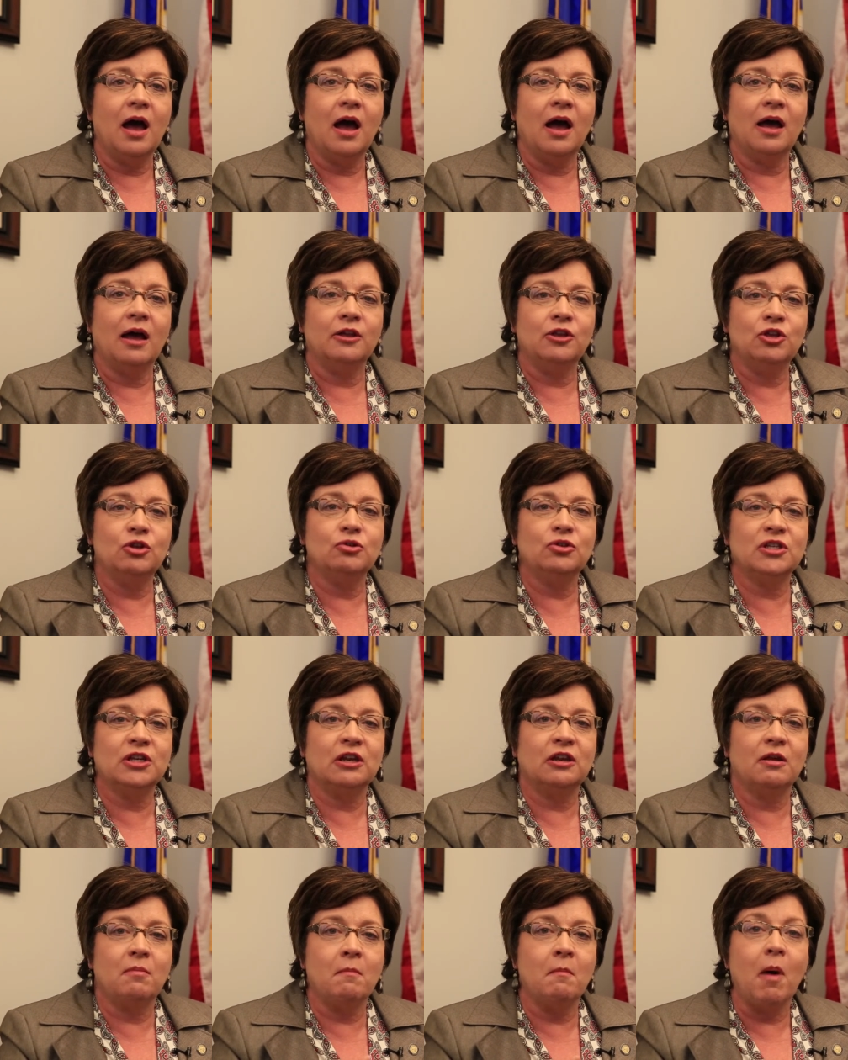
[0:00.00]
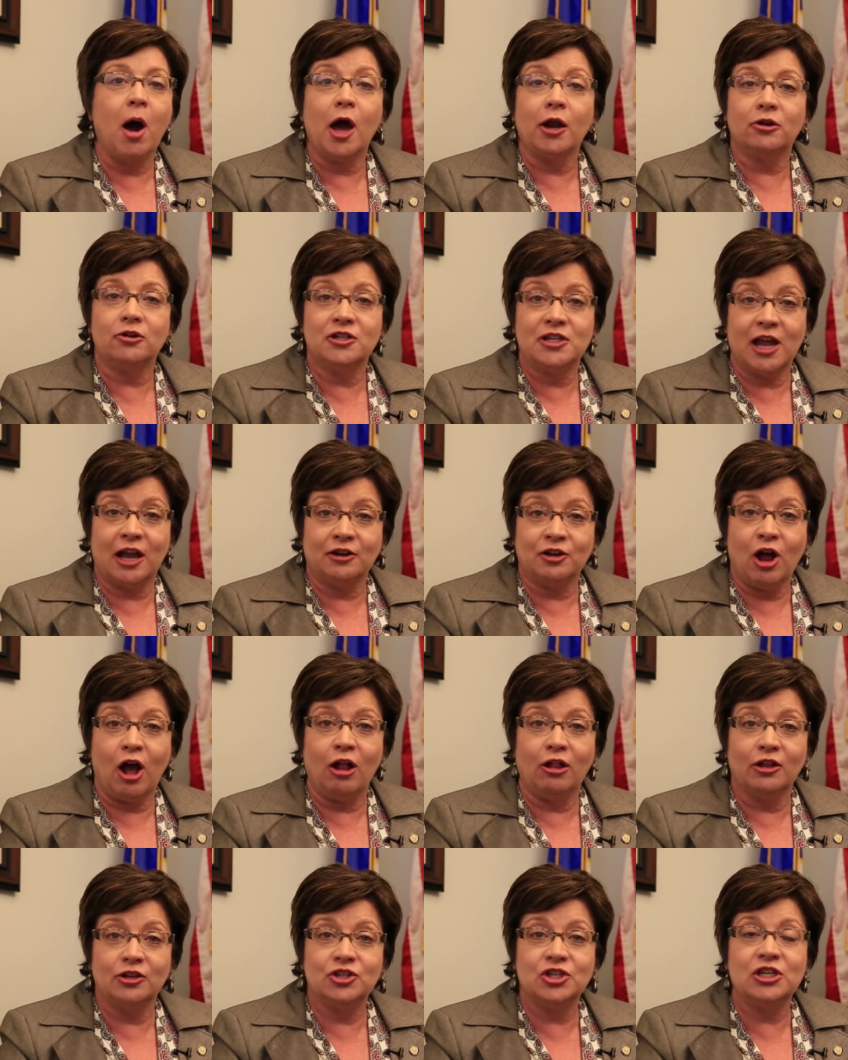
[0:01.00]
uh, using modern
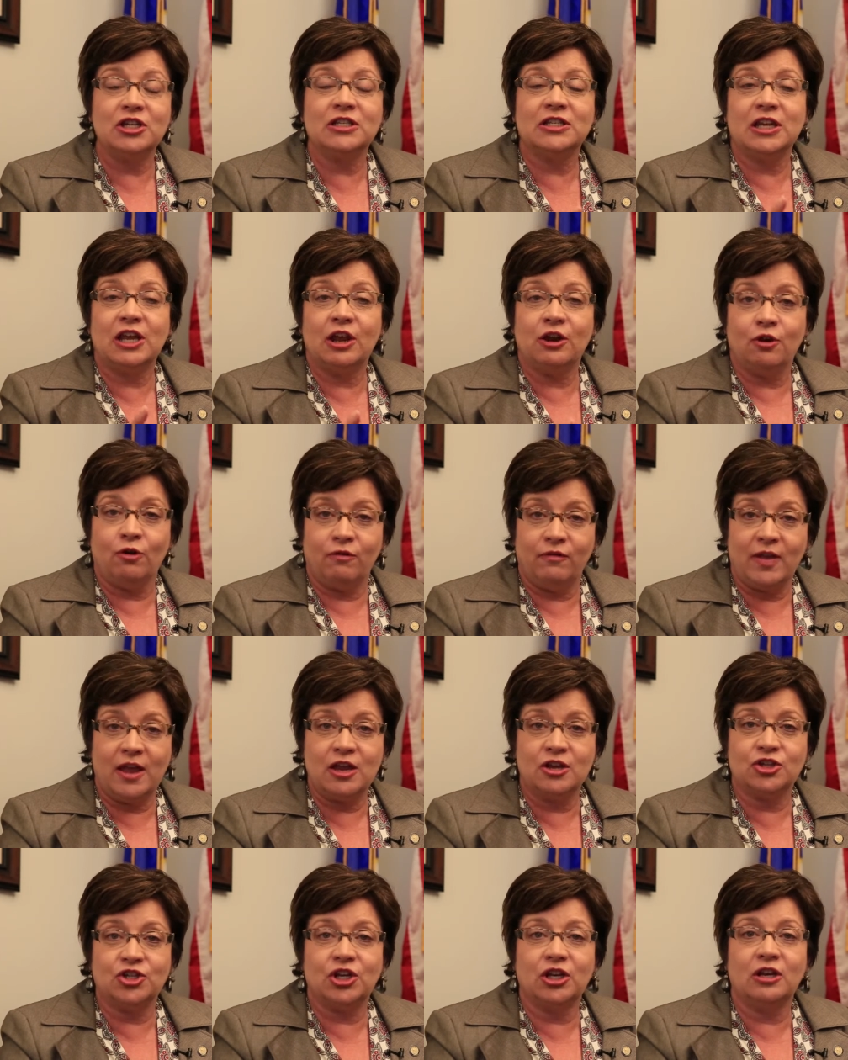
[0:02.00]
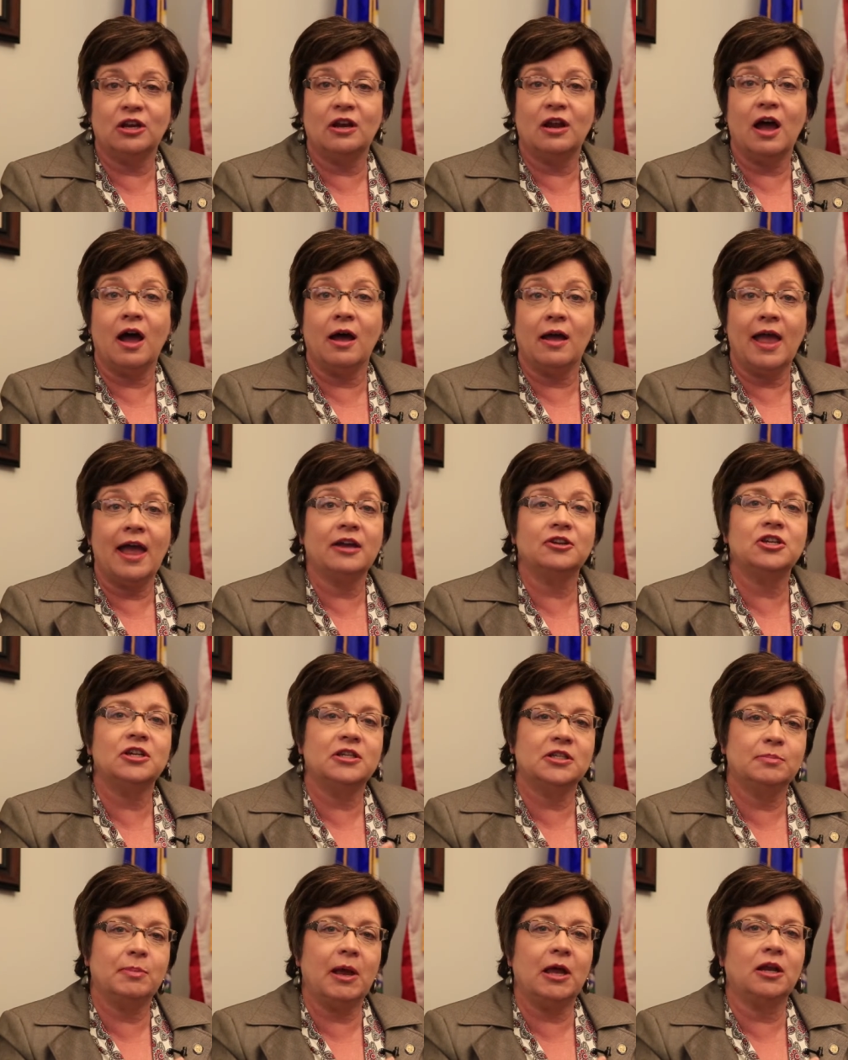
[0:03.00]
technologies, innovation, uh, actually
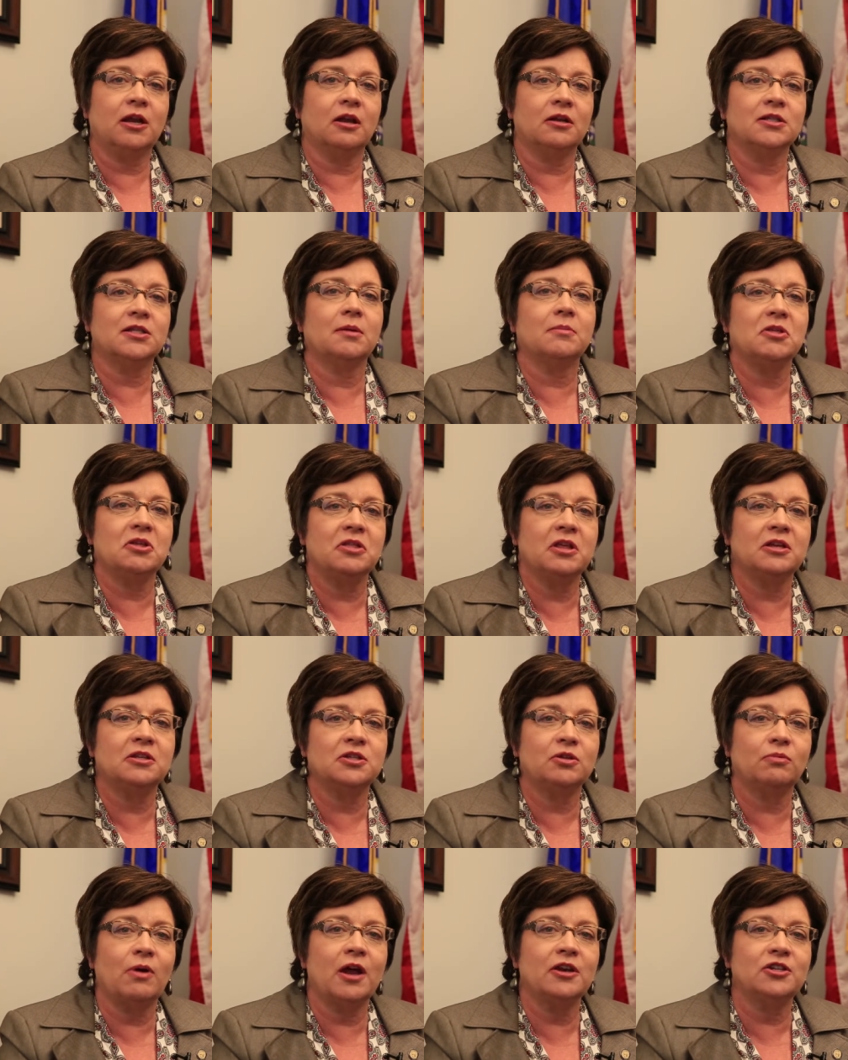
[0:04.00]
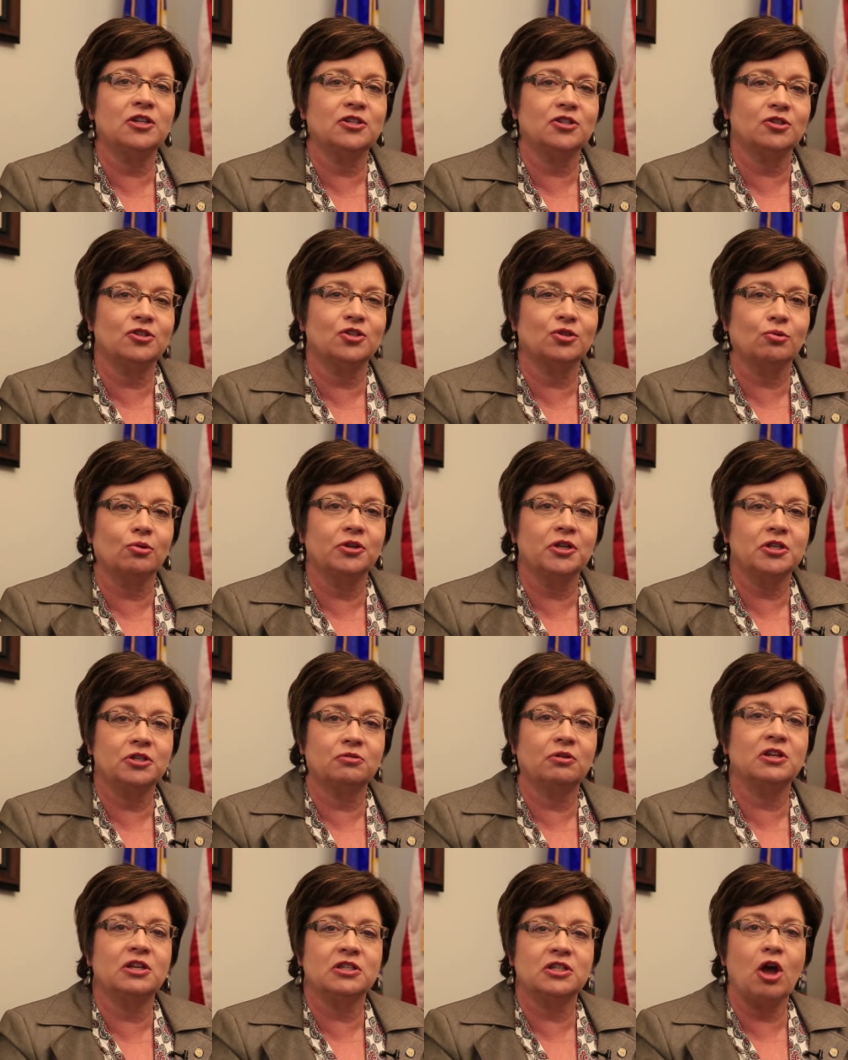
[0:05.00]
expanding on some of the things the Rochester School
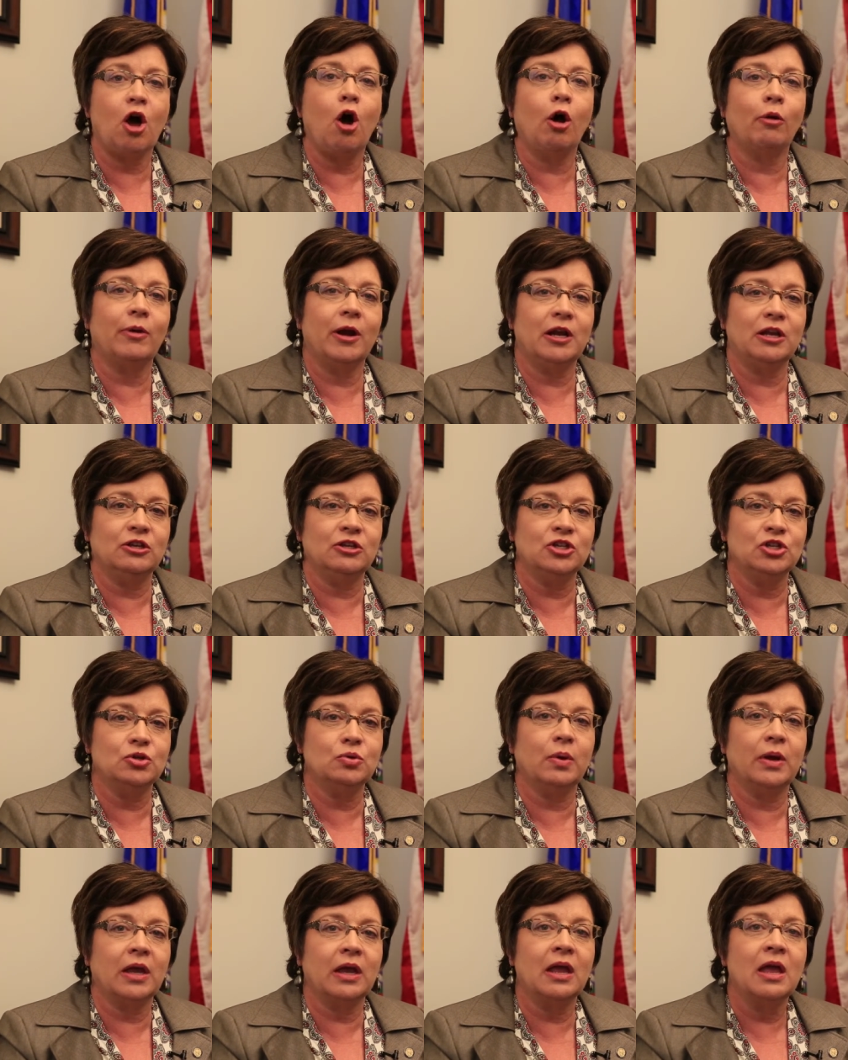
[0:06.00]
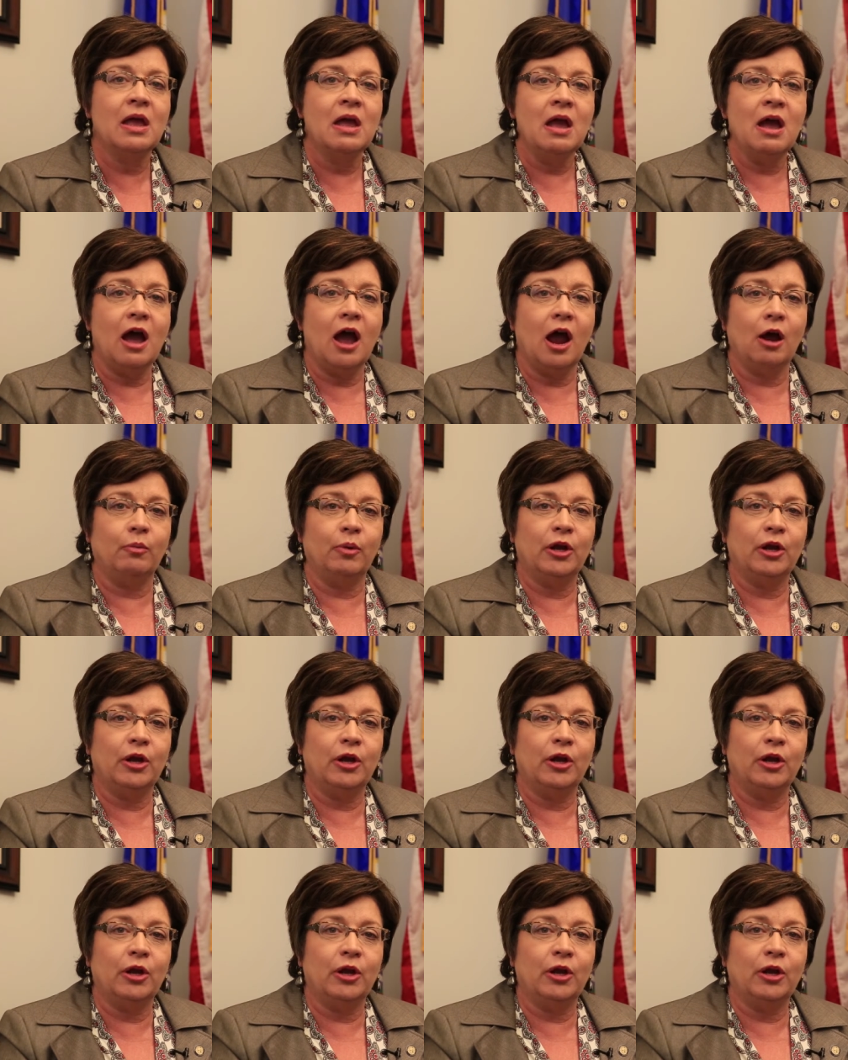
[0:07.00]
District is already doing uh,